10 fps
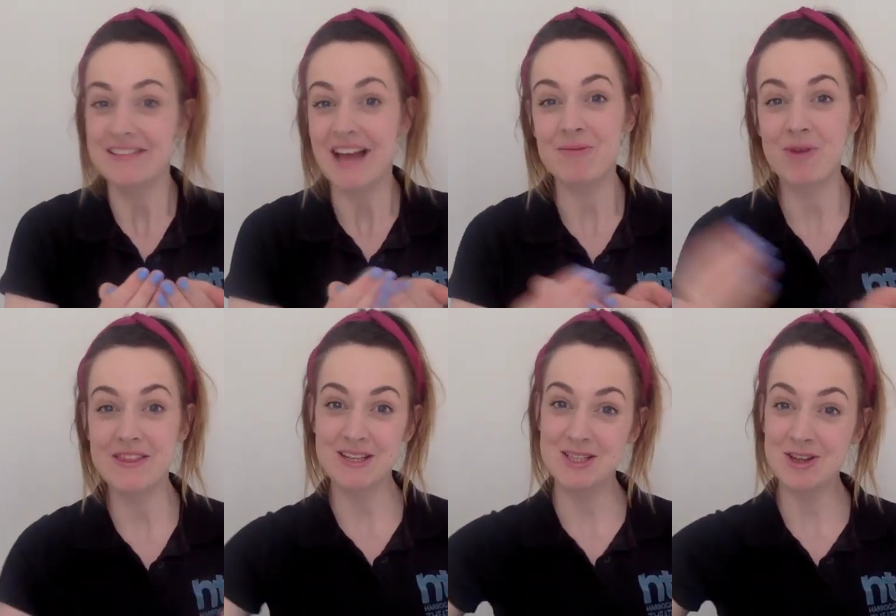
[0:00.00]
and when
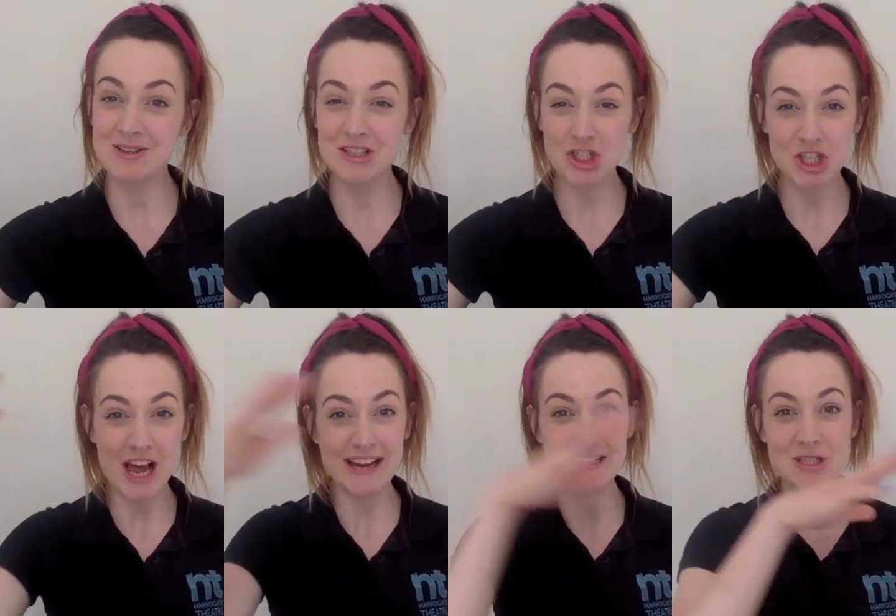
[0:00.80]
the sun
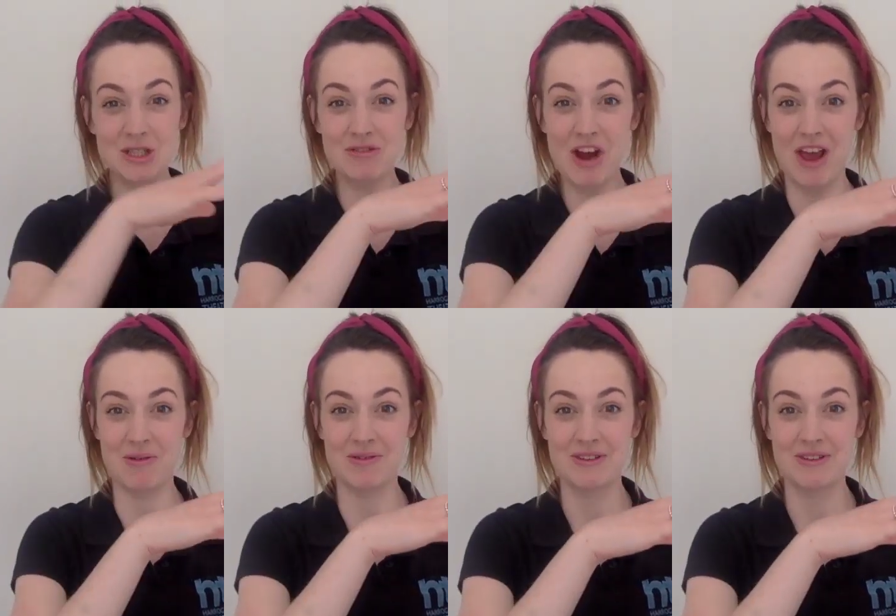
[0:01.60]
shines through,